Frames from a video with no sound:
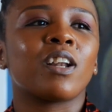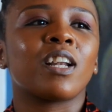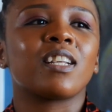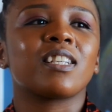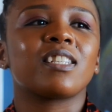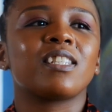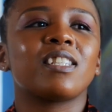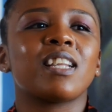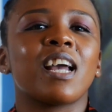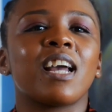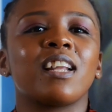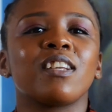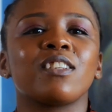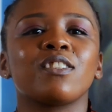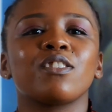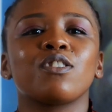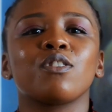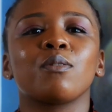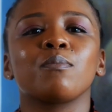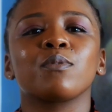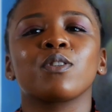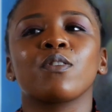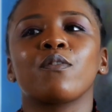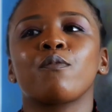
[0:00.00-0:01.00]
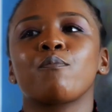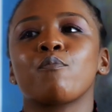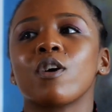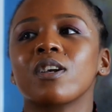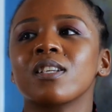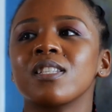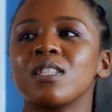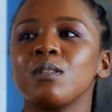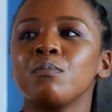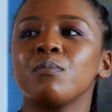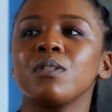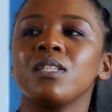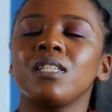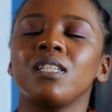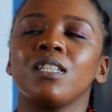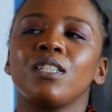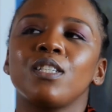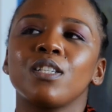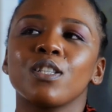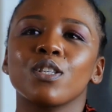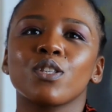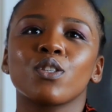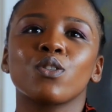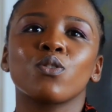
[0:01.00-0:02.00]
understand in terms of proximity
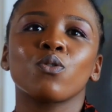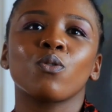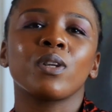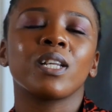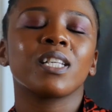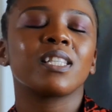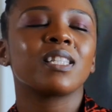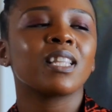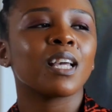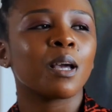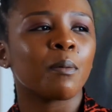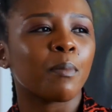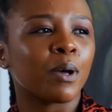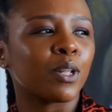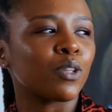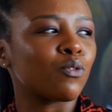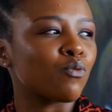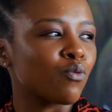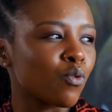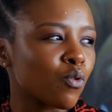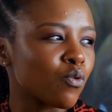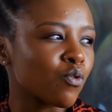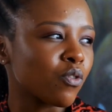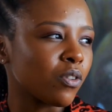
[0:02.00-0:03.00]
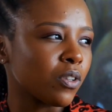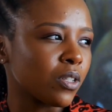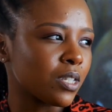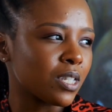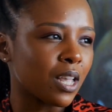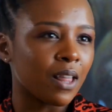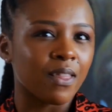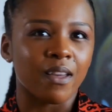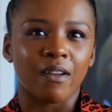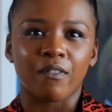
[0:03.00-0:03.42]
to the store. Let's think about rural South